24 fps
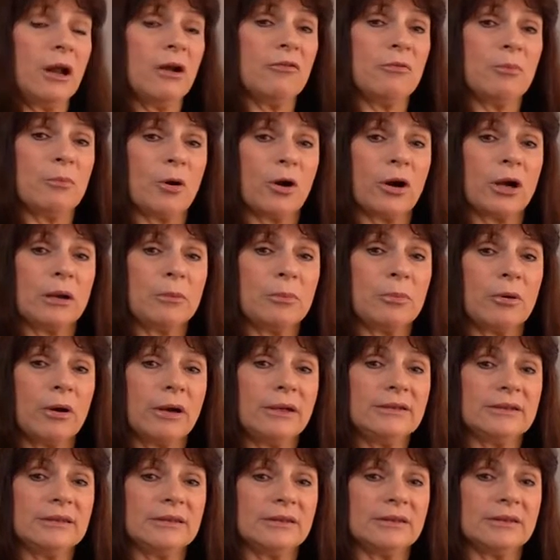of market
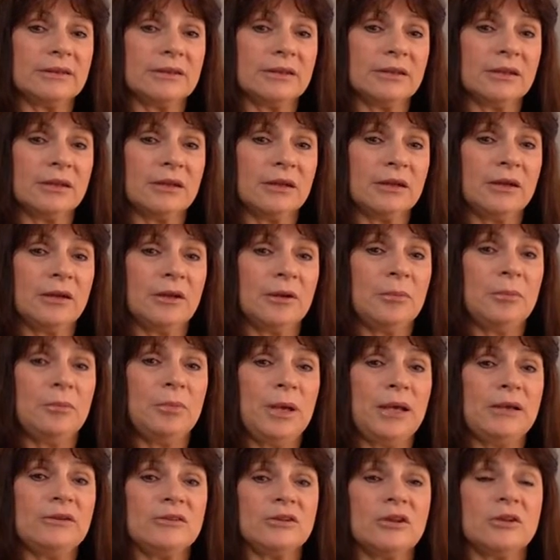prices
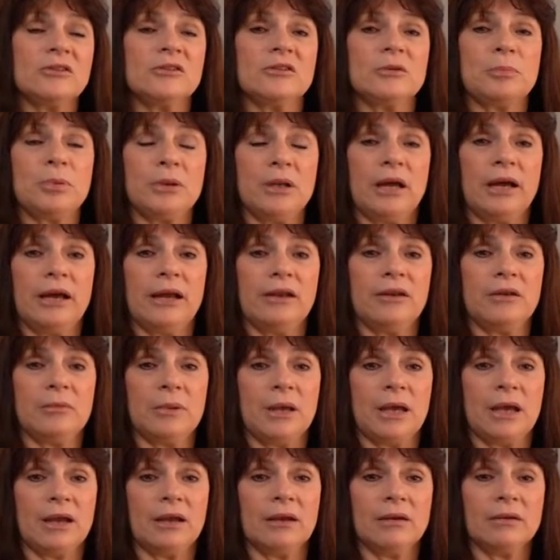based on supply and
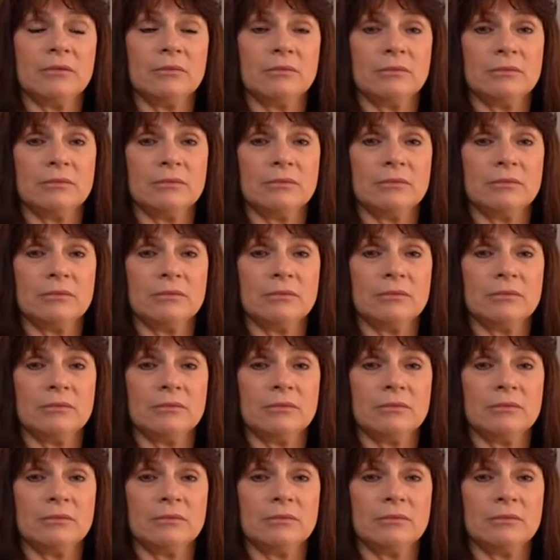demand.